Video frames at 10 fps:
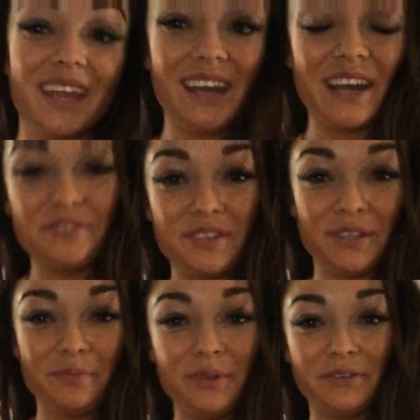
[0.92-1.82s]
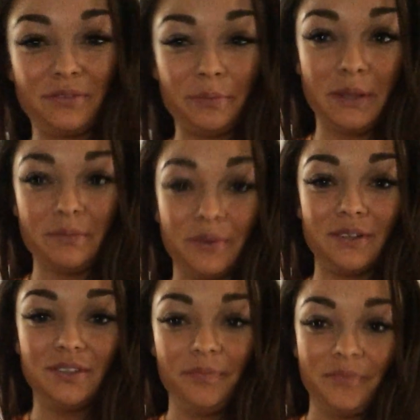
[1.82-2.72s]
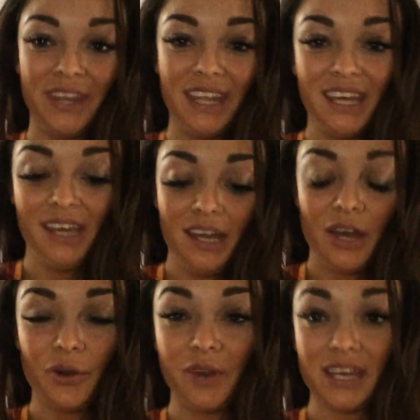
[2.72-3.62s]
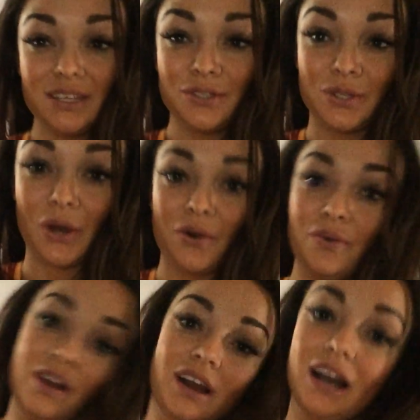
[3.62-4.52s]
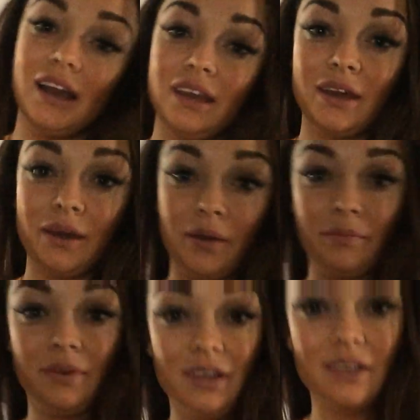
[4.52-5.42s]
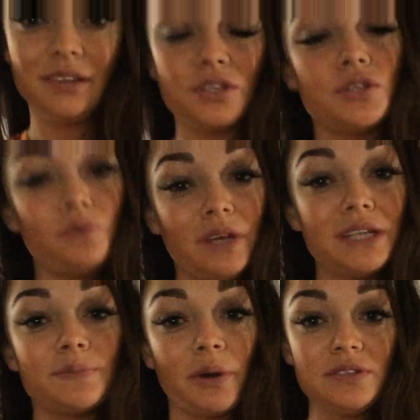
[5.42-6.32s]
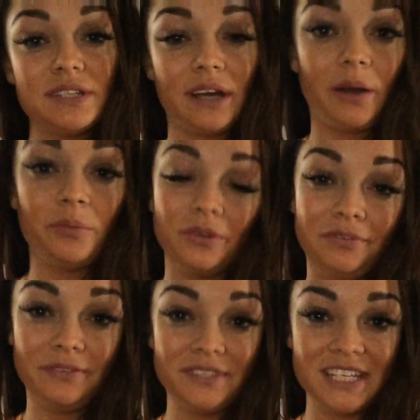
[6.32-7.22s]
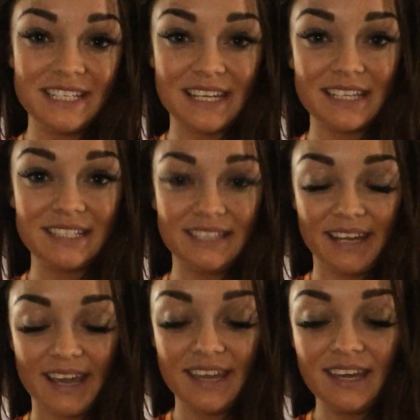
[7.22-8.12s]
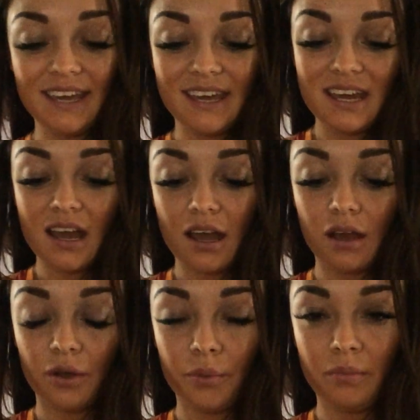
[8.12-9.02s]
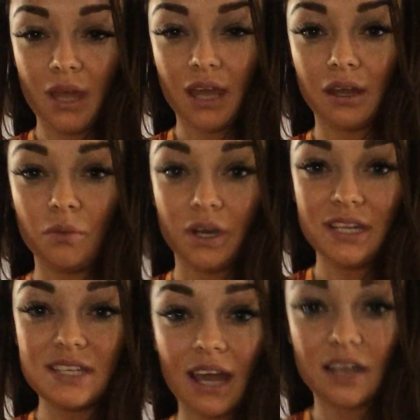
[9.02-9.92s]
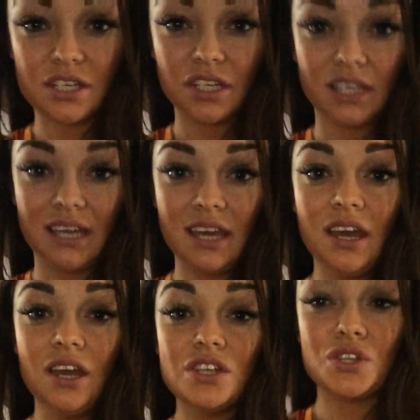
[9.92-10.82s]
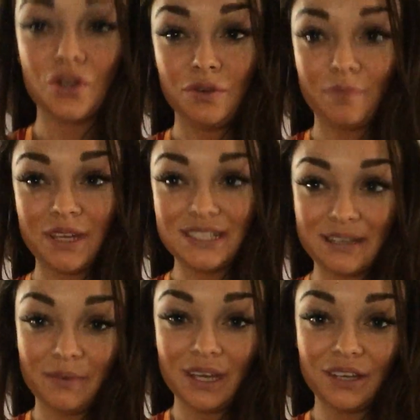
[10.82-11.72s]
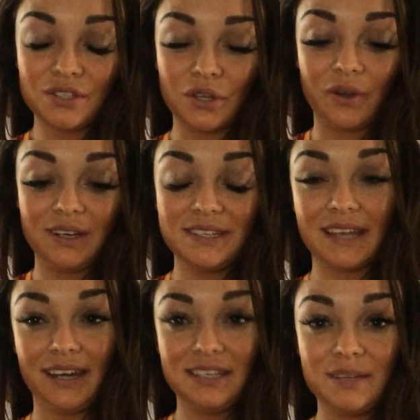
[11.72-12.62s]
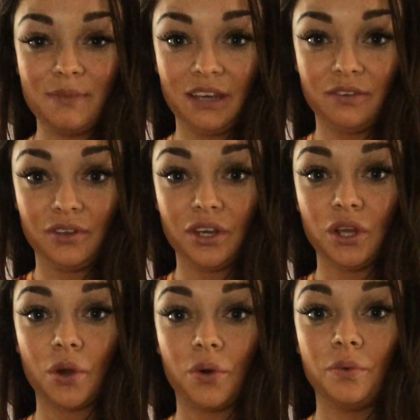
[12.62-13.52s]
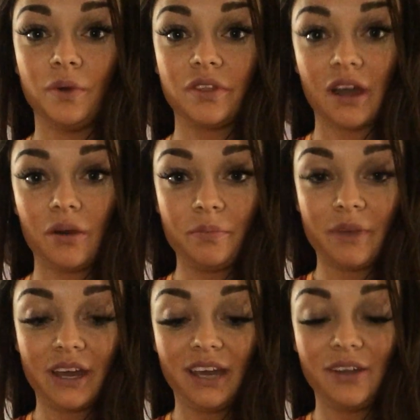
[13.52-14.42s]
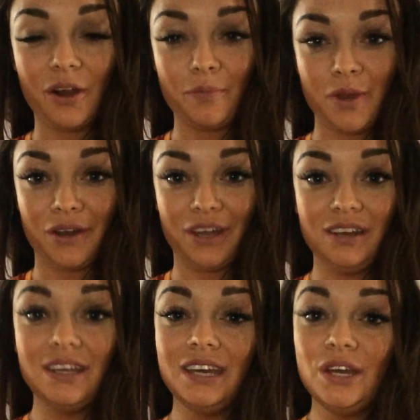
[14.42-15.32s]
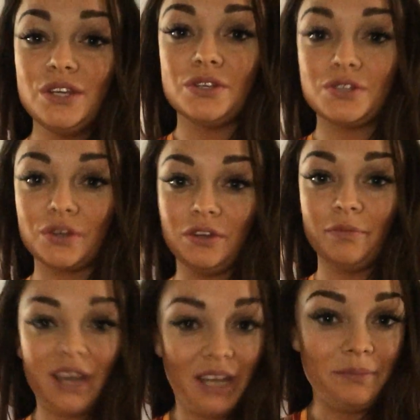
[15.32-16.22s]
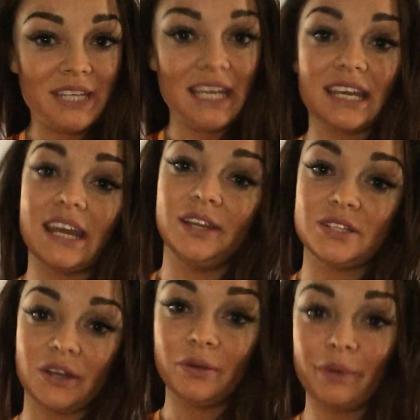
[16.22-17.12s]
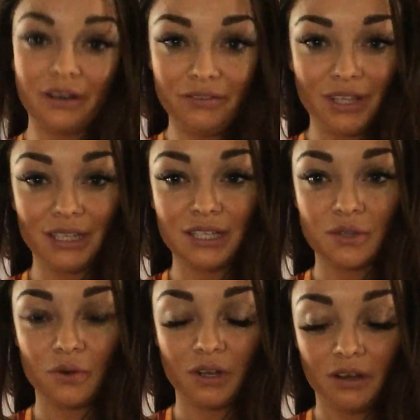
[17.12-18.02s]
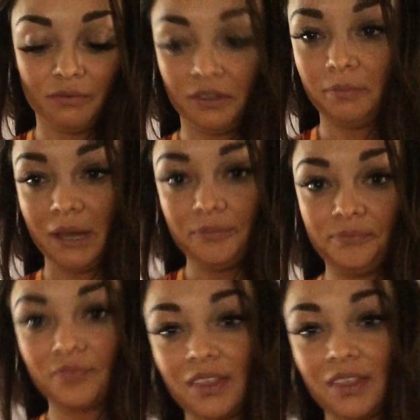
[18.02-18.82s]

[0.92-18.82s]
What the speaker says: Good afternoon, beautiful people. Okay, so I am 2 weeks post-op, well, 15 days today, and I wanted to actually show you my stomach. So I decided to make a video without my garment on to show you my update and kind of talk about everything that's going on with me.